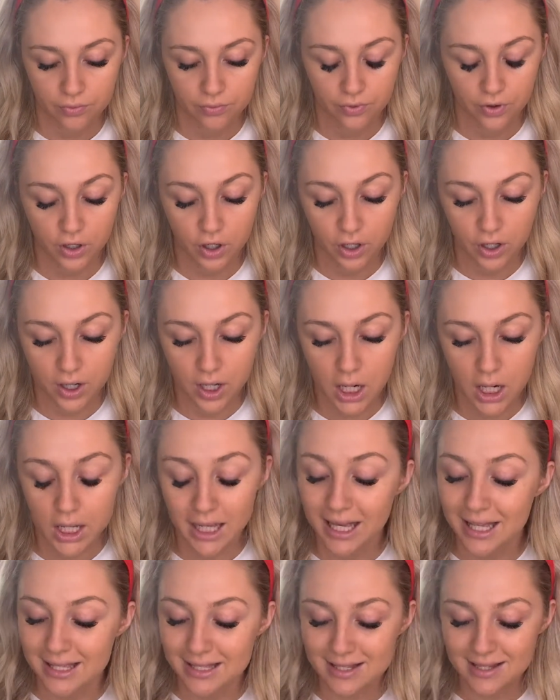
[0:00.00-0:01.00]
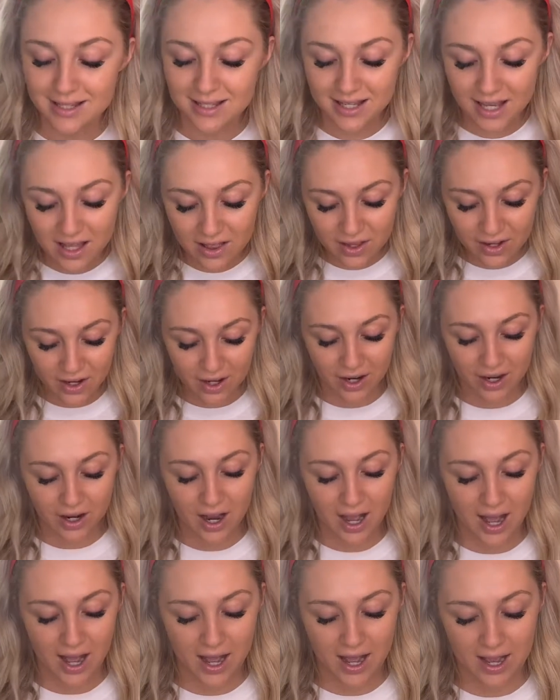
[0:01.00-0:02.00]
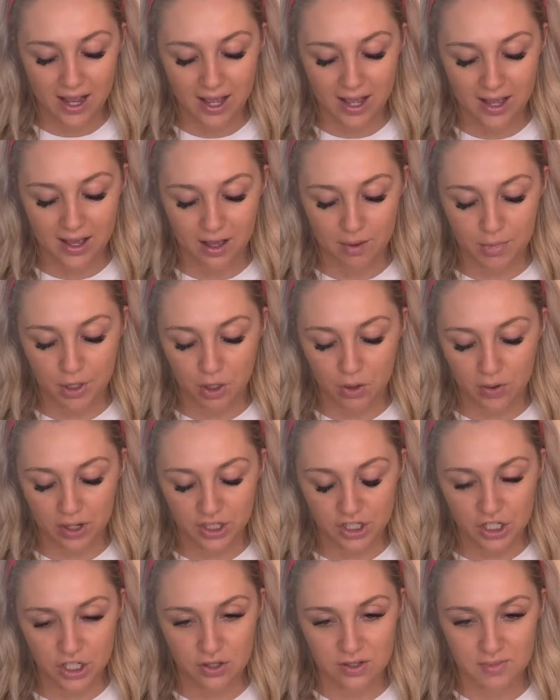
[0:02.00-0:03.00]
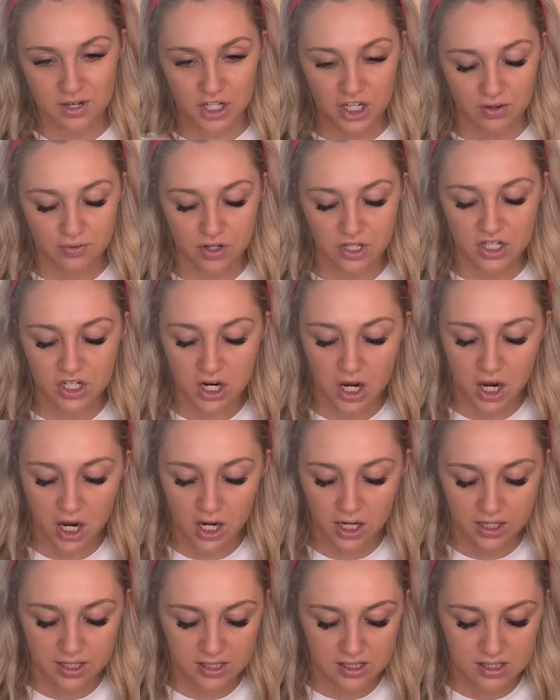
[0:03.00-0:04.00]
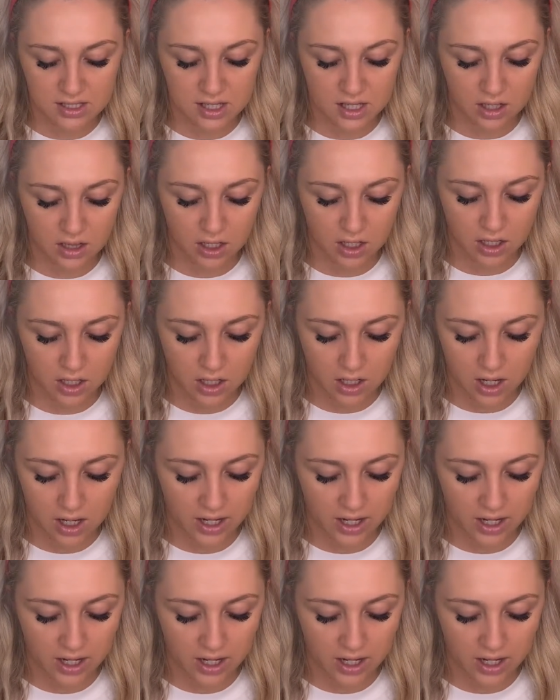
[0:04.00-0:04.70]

For concealer, I am going to use my Jeffree Star concealer.